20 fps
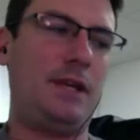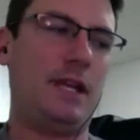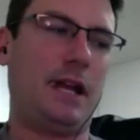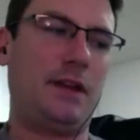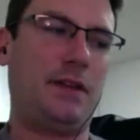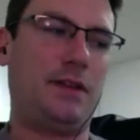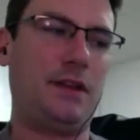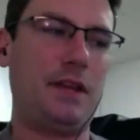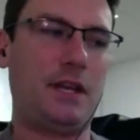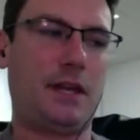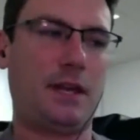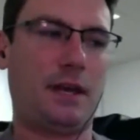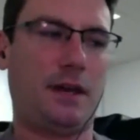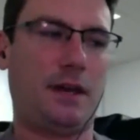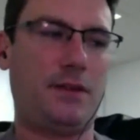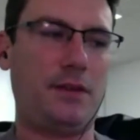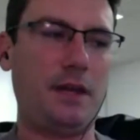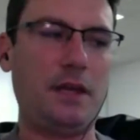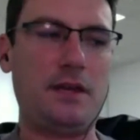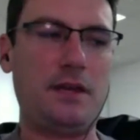think
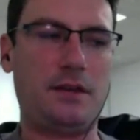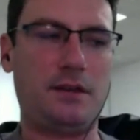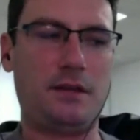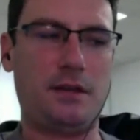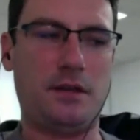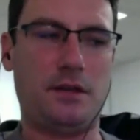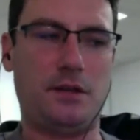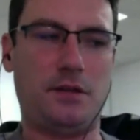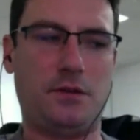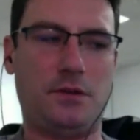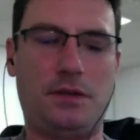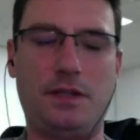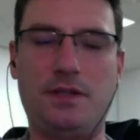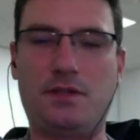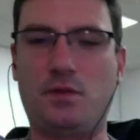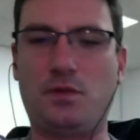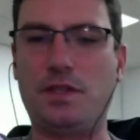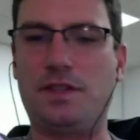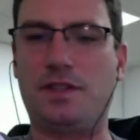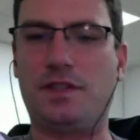this
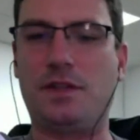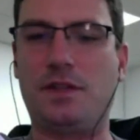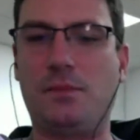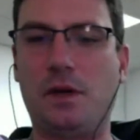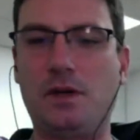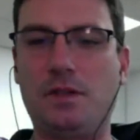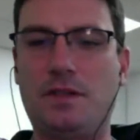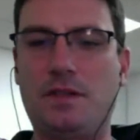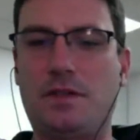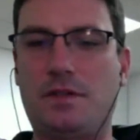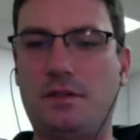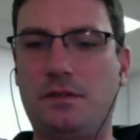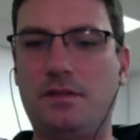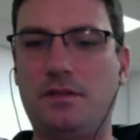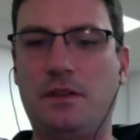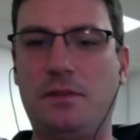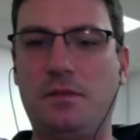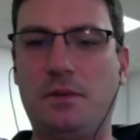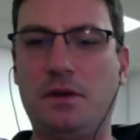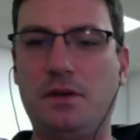one's the
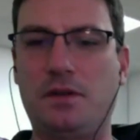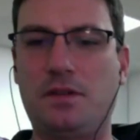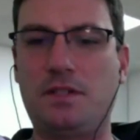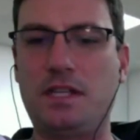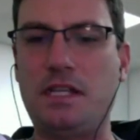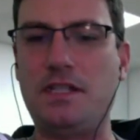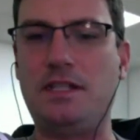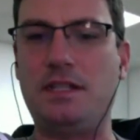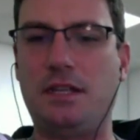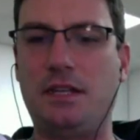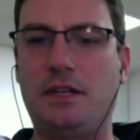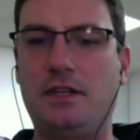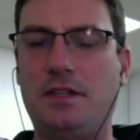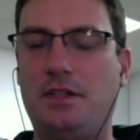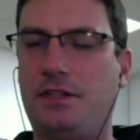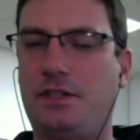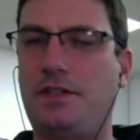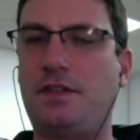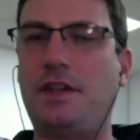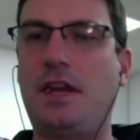most easy to
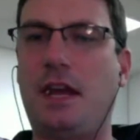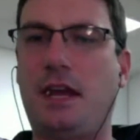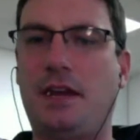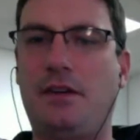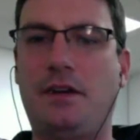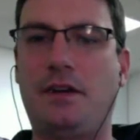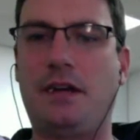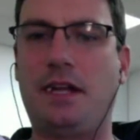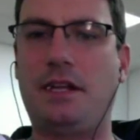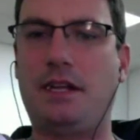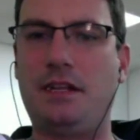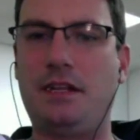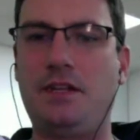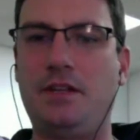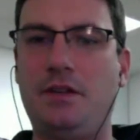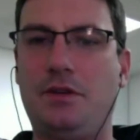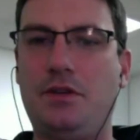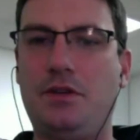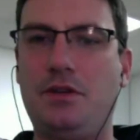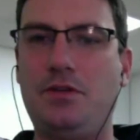understand, right?
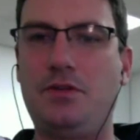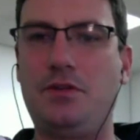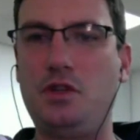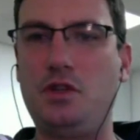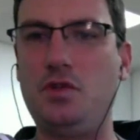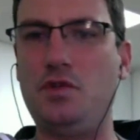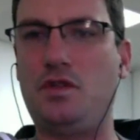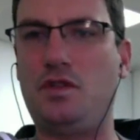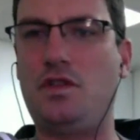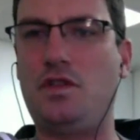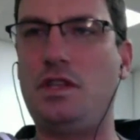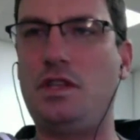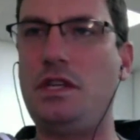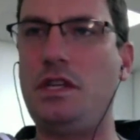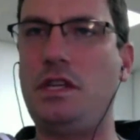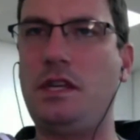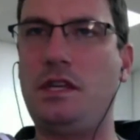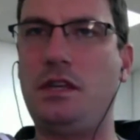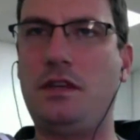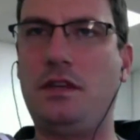You
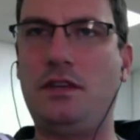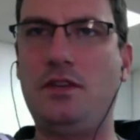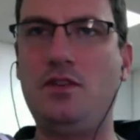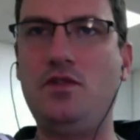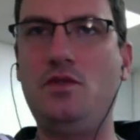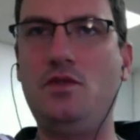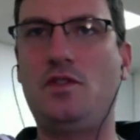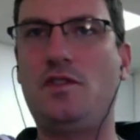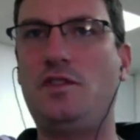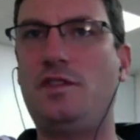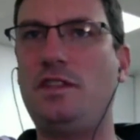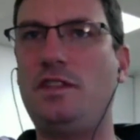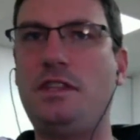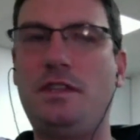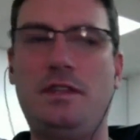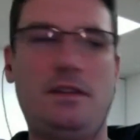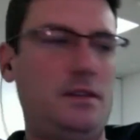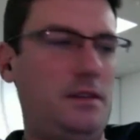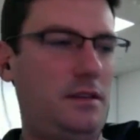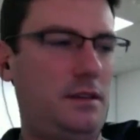
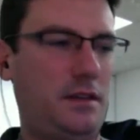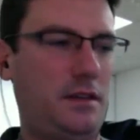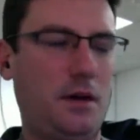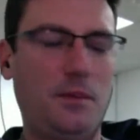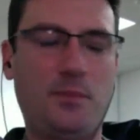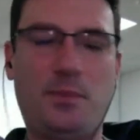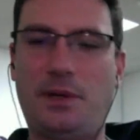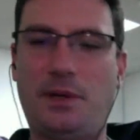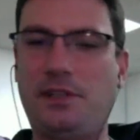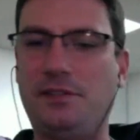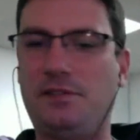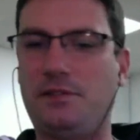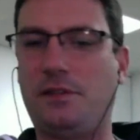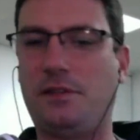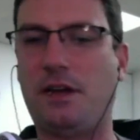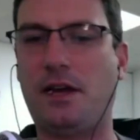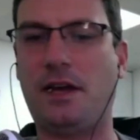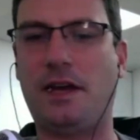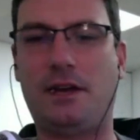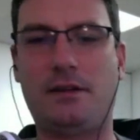see companies
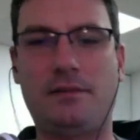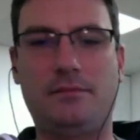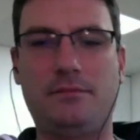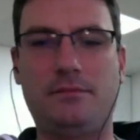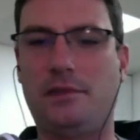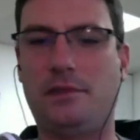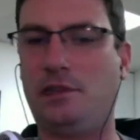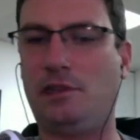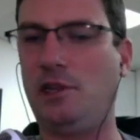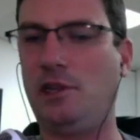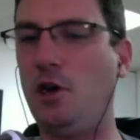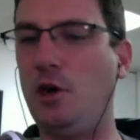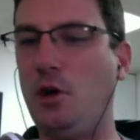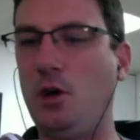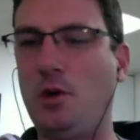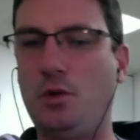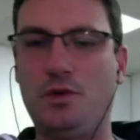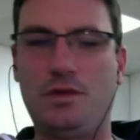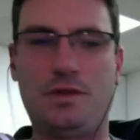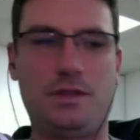like
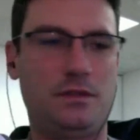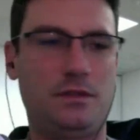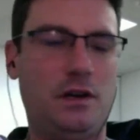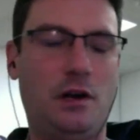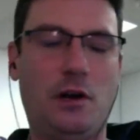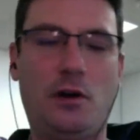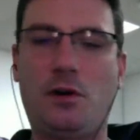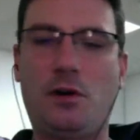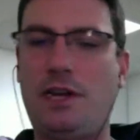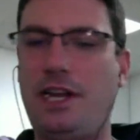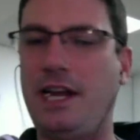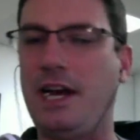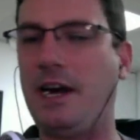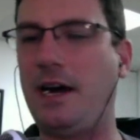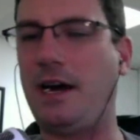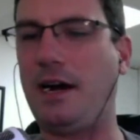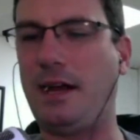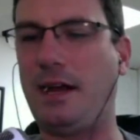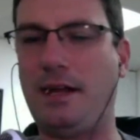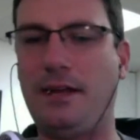Lowe's and
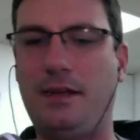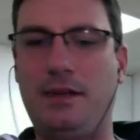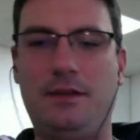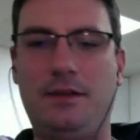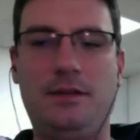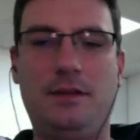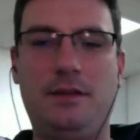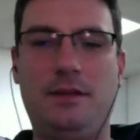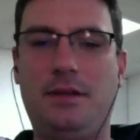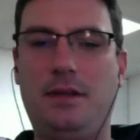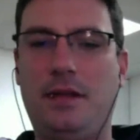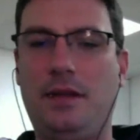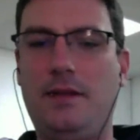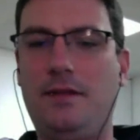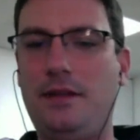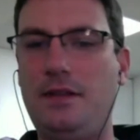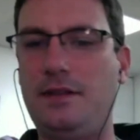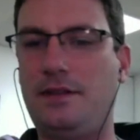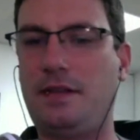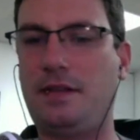REI and
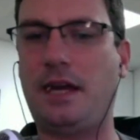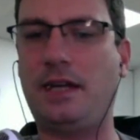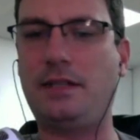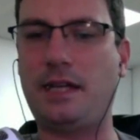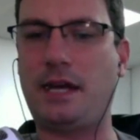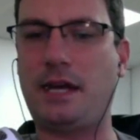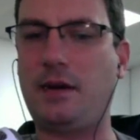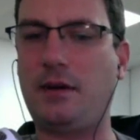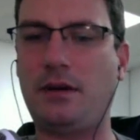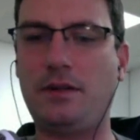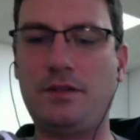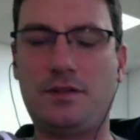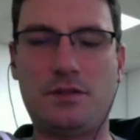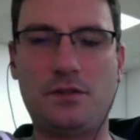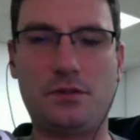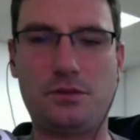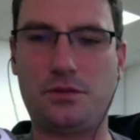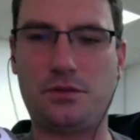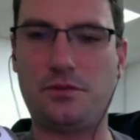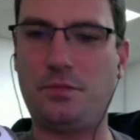these guys out on
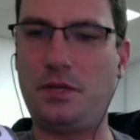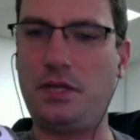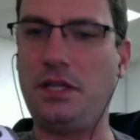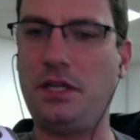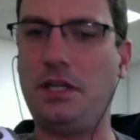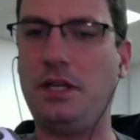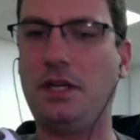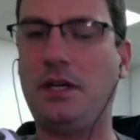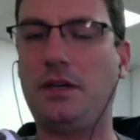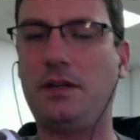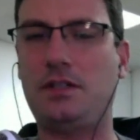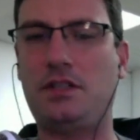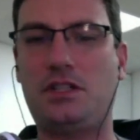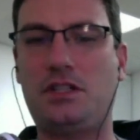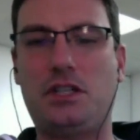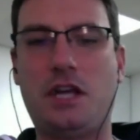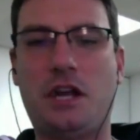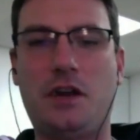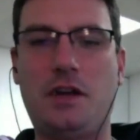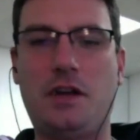social media
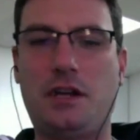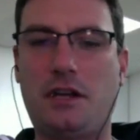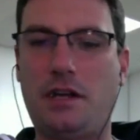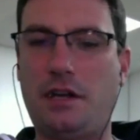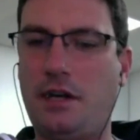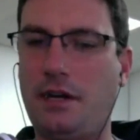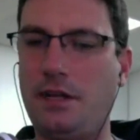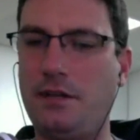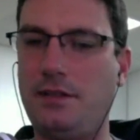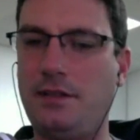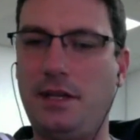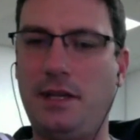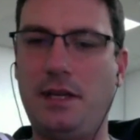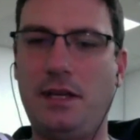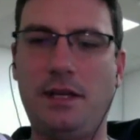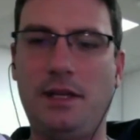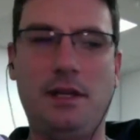sharing content.